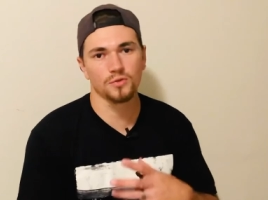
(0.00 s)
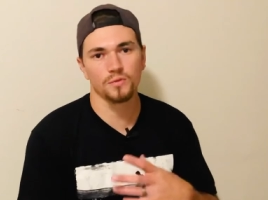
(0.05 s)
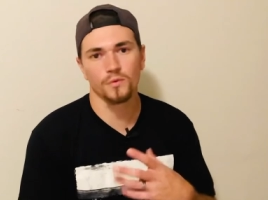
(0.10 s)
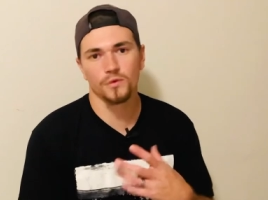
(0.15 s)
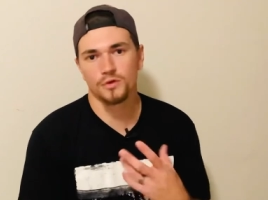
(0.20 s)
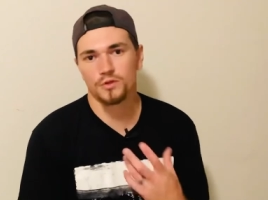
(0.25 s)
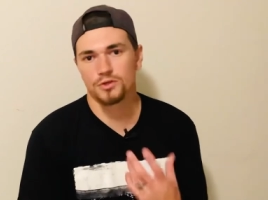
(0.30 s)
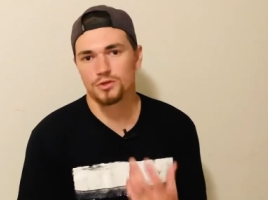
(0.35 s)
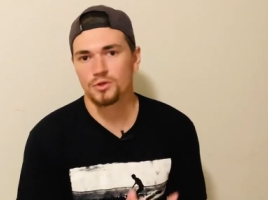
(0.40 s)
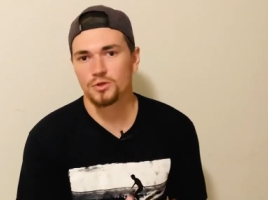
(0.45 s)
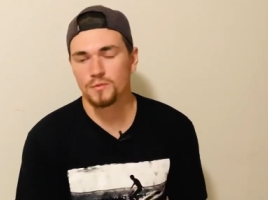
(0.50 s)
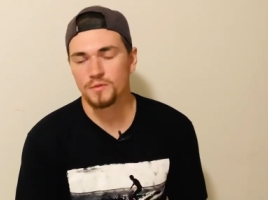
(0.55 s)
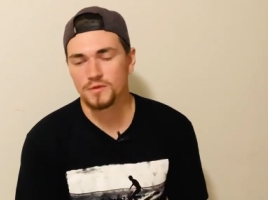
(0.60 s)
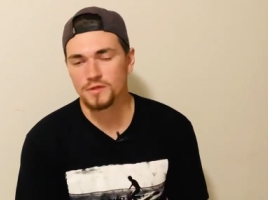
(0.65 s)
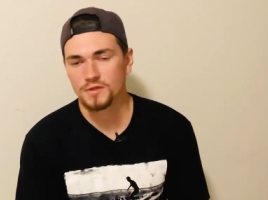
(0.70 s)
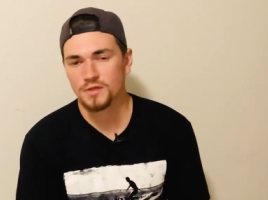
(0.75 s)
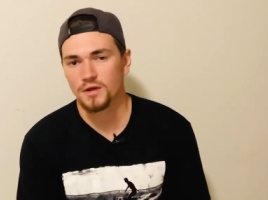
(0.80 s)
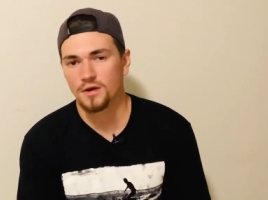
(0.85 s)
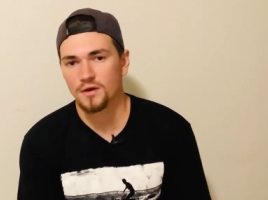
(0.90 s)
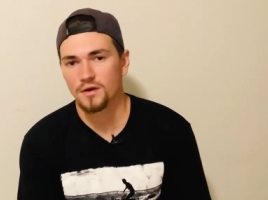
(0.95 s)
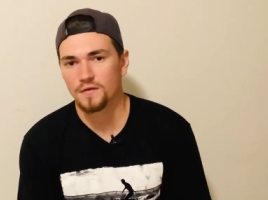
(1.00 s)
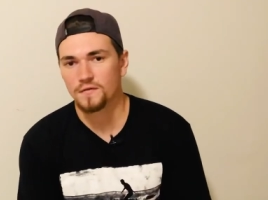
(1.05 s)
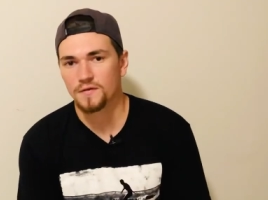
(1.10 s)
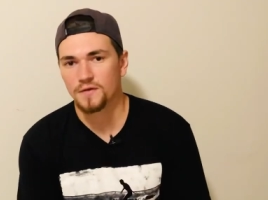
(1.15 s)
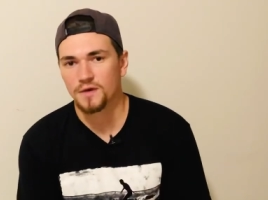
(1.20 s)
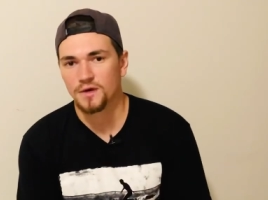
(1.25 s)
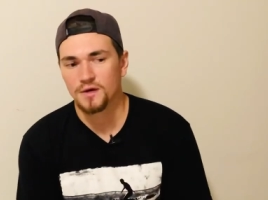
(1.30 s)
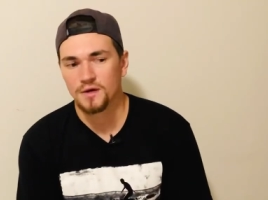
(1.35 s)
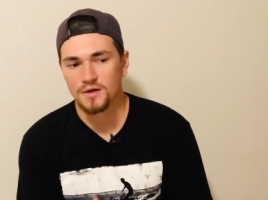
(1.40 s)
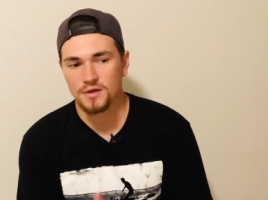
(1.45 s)
more scuba stuff.
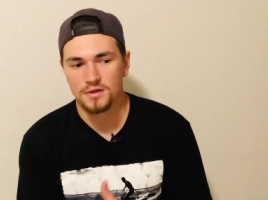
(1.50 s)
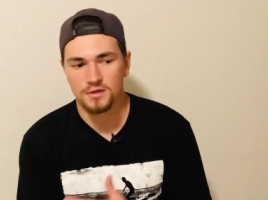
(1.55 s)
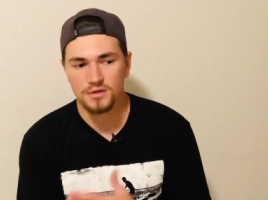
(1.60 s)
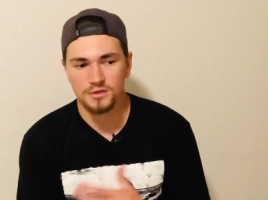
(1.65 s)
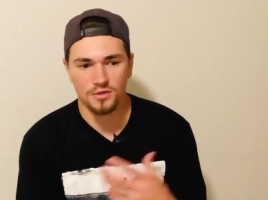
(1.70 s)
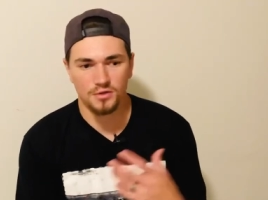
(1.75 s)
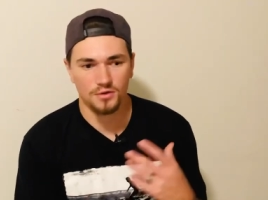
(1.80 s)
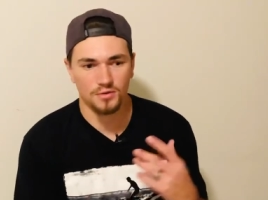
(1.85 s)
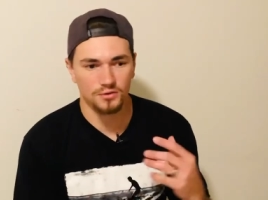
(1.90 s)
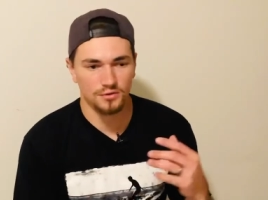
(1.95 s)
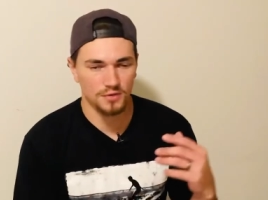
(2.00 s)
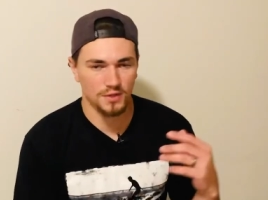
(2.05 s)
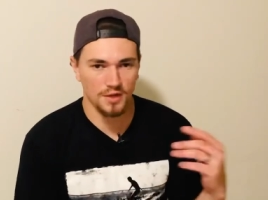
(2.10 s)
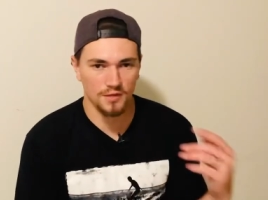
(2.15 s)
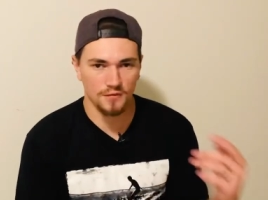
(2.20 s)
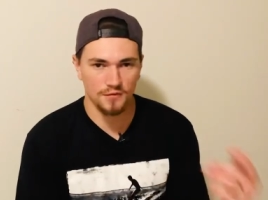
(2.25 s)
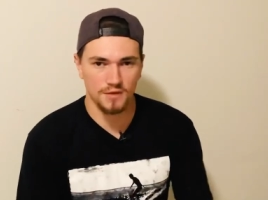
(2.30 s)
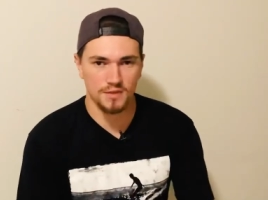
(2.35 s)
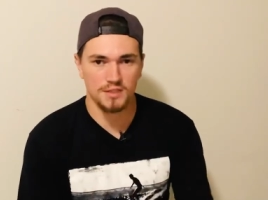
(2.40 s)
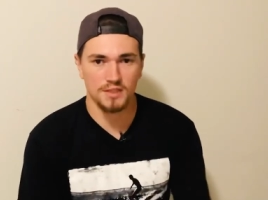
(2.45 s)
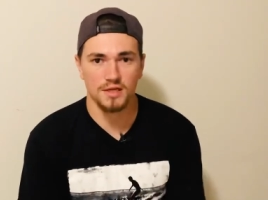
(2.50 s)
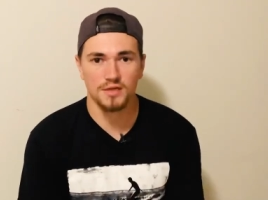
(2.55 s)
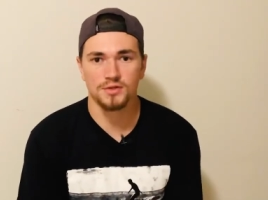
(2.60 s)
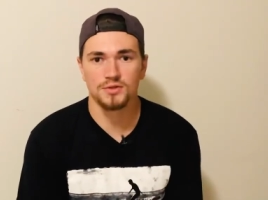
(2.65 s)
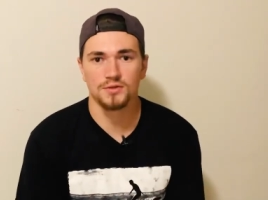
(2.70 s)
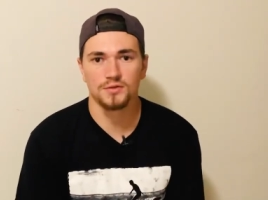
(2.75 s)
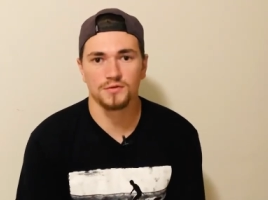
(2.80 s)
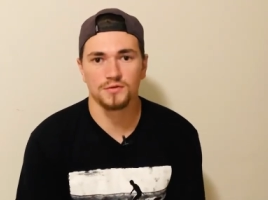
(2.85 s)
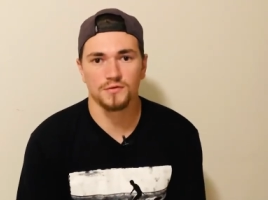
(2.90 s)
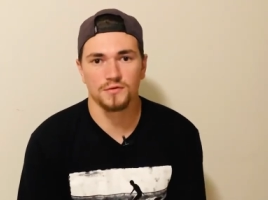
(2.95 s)
So definitely stay
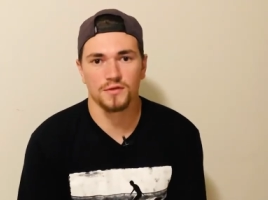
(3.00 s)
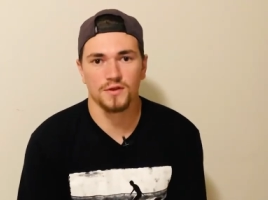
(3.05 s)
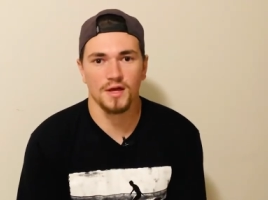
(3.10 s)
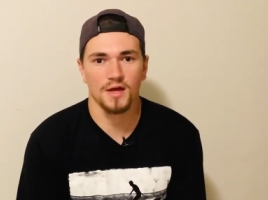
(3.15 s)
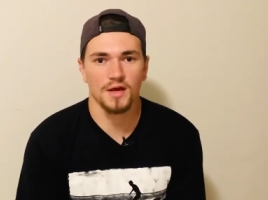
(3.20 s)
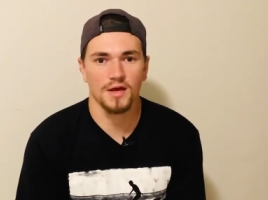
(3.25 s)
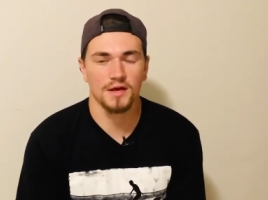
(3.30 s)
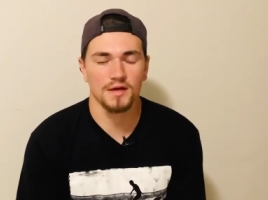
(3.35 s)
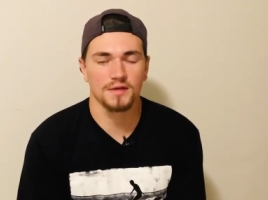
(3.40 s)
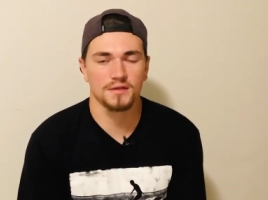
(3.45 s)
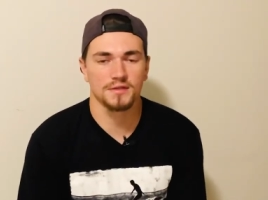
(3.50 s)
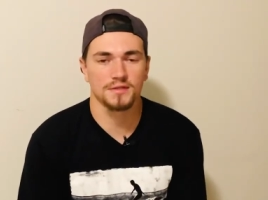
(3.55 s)
tuned for that.